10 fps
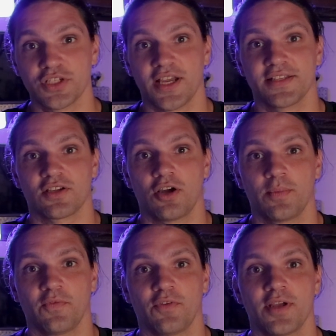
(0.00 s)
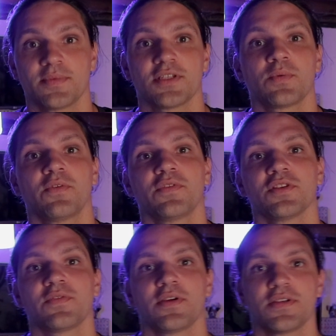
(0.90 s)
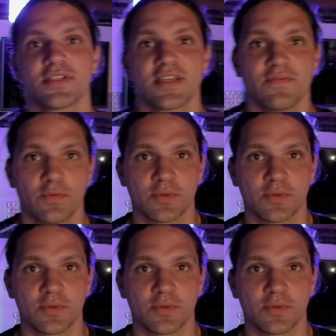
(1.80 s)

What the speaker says: Giant's carbon frames, this one feels very stiff and